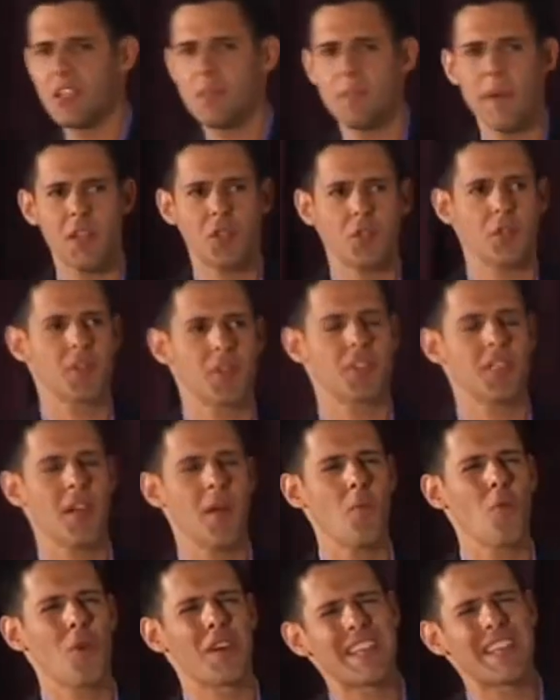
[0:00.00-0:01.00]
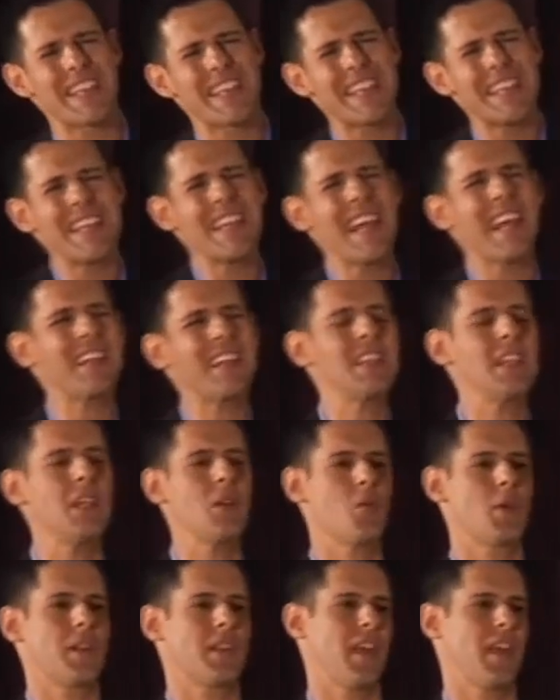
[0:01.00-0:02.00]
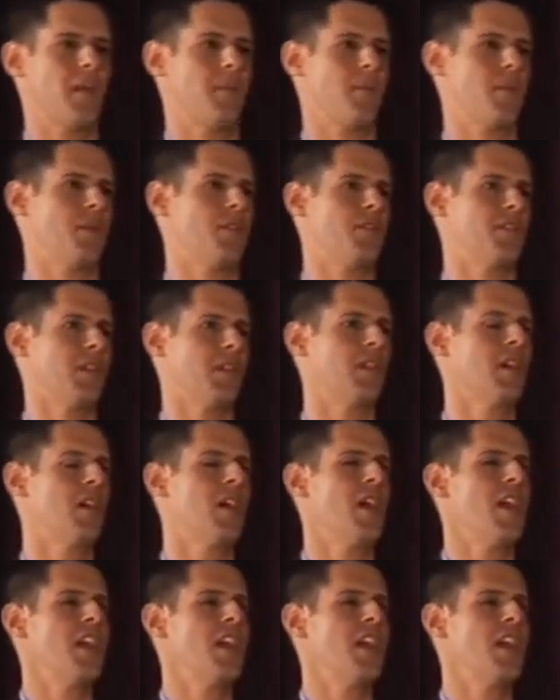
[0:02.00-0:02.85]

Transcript: a special someone, connecting with that person,